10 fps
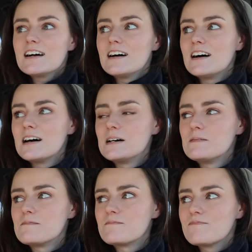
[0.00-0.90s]

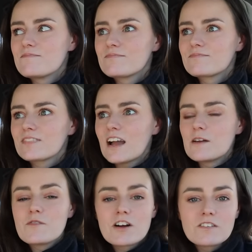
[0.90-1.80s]
Um,
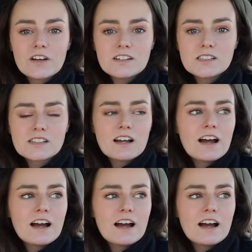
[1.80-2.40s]
I'm nervous.